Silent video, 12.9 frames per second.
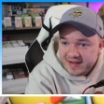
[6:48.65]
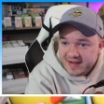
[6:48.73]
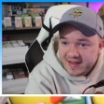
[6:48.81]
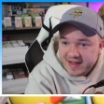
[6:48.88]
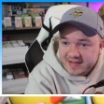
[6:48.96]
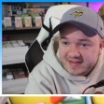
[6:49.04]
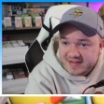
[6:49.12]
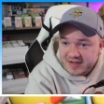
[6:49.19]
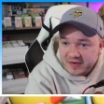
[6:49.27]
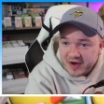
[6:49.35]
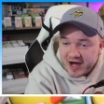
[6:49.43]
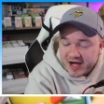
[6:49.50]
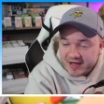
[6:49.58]
it's
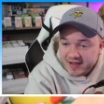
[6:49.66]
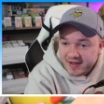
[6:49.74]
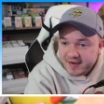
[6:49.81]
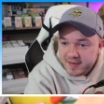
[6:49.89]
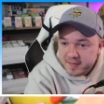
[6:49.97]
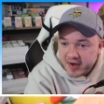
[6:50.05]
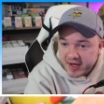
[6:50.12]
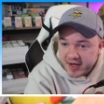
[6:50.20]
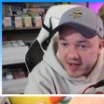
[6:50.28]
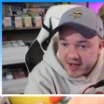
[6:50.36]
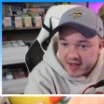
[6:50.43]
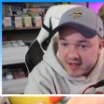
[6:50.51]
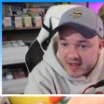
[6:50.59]
so odd. But
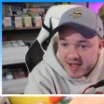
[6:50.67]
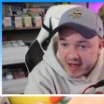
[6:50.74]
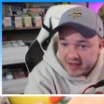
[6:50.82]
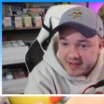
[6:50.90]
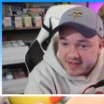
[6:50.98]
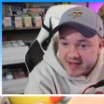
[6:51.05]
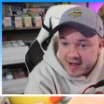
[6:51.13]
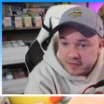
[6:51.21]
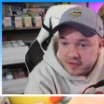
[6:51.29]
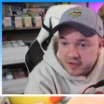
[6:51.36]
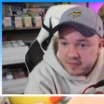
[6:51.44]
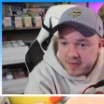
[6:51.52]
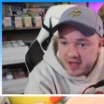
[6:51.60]
uh, yeah, it's
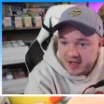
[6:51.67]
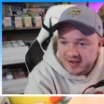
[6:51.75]
Houndoom.